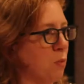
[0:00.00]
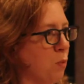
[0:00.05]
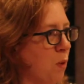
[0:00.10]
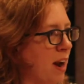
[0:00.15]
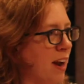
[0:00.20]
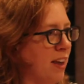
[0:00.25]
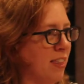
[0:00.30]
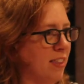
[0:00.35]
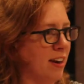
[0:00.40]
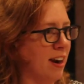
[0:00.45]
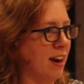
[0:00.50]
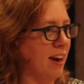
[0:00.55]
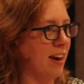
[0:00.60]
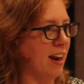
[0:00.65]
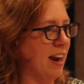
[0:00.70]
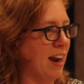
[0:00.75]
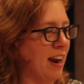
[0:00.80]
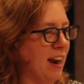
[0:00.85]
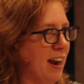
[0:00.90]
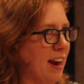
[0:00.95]
way that
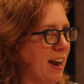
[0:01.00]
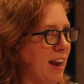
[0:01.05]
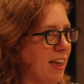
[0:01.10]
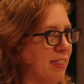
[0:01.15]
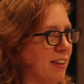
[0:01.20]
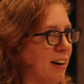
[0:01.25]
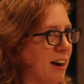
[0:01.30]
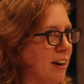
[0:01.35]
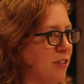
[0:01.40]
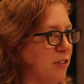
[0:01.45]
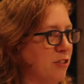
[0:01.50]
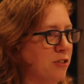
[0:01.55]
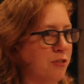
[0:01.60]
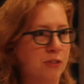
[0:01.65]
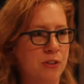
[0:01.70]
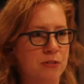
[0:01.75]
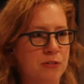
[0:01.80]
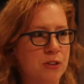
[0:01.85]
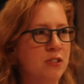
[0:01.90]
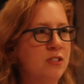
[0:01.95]
I just
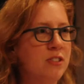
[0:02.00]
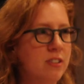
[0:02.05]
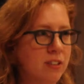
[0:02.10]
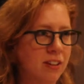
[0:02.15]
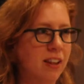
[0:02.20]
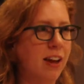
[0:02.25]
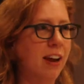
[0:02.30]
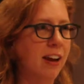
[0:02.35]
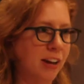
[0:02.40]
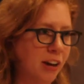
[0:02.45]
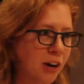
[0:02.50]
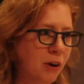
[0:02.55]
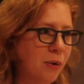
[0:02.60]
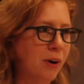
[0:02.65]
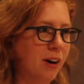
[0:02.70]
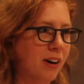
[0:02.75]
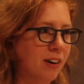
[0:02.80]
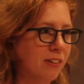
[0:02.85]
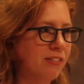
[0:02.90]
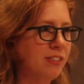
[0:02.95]
refused to let
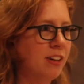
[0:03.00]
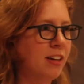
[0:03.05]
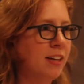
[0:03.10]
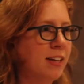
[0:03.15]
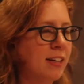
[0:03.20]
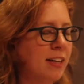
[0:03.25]
go of.